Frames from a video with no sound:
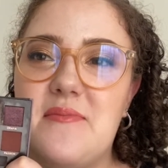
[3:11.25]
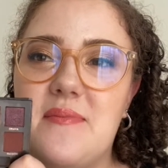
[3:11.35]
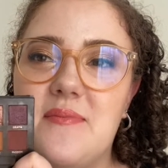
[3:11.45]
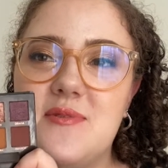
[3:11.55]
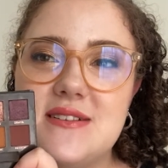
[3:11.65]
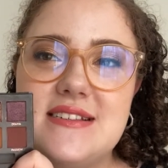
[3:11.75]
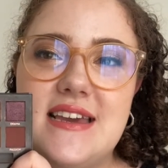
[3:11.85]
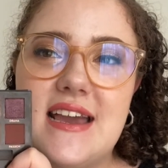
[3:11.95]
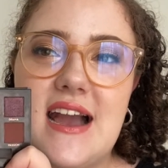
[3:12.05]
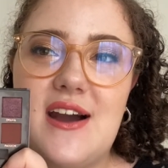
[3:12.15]
we'll see
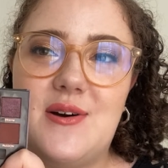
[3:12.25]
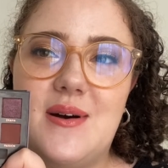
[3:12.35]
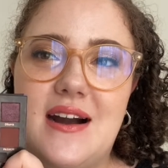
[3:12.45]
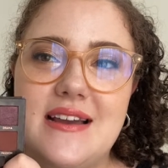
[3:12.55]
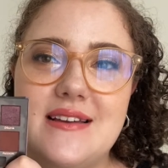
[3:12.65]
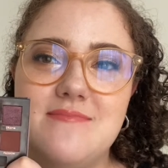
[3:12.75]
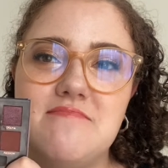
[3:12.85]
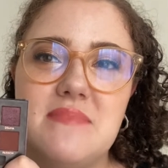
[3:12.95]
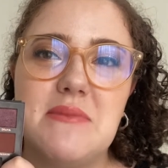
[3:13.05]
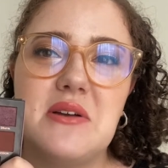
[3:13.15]
how
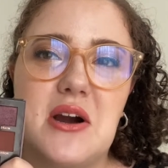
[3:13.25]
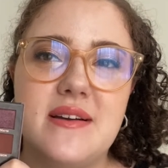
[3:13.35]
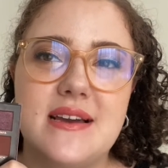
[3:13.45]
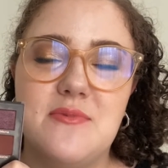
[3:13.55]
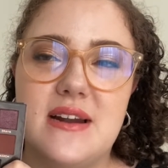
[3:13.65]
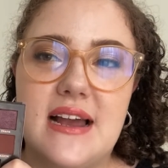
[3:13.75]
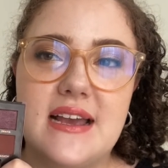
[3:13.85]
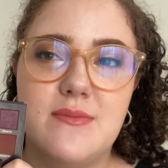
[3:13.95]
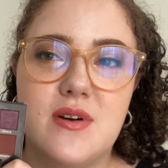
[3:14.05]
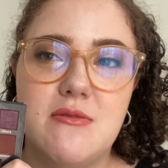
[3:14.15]
I'm going and what I
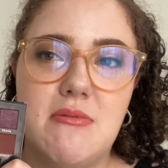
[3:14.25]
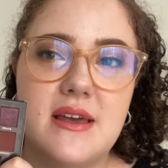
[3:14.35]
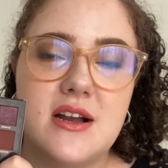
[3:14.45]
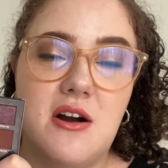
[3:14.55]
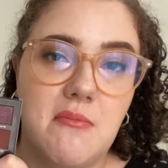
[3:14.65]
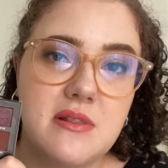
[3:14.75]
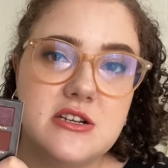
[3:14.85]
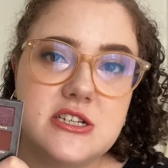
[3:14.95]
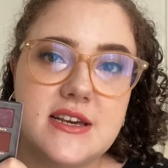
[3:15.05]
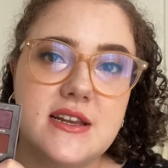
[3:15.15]
can probably accomplish
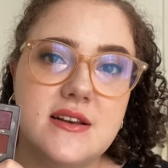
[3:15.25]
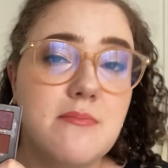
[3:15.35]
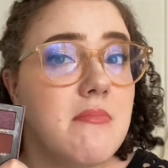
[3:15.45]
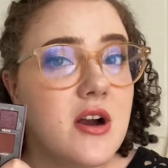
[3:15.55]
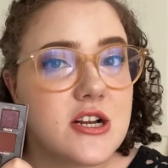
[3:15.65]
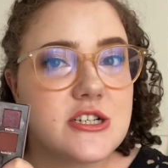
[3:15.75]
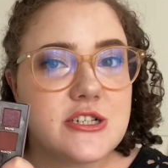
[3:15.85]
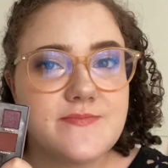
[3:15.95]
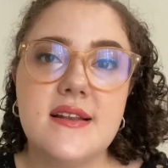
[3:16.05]
in March.